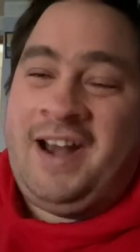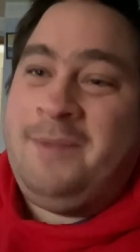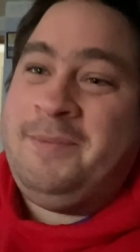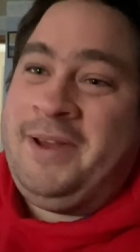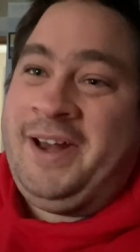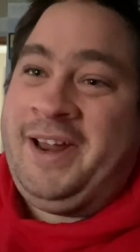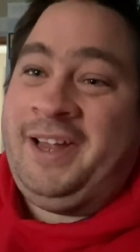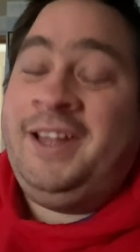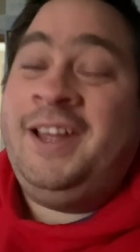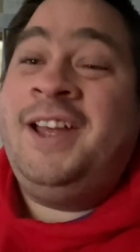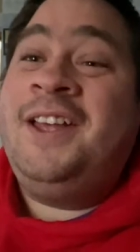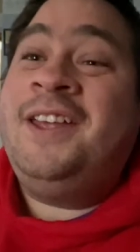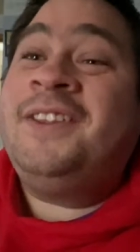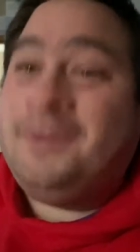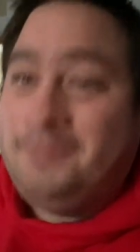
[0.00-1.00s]
I'm eating
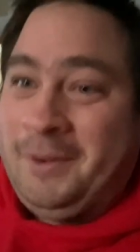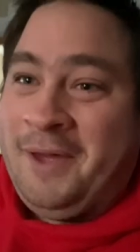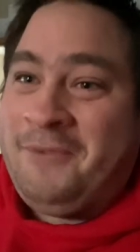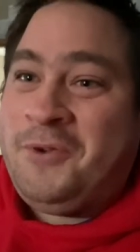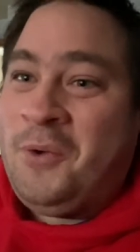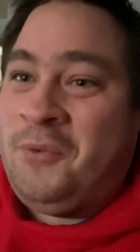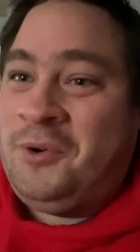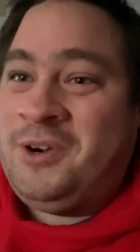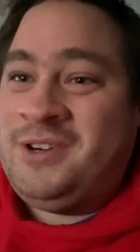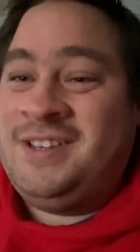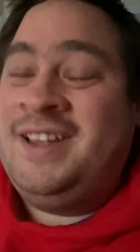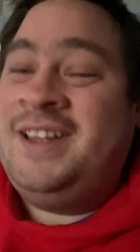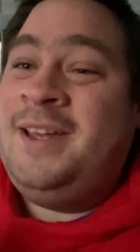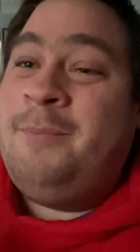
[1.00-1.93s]
some leftovers.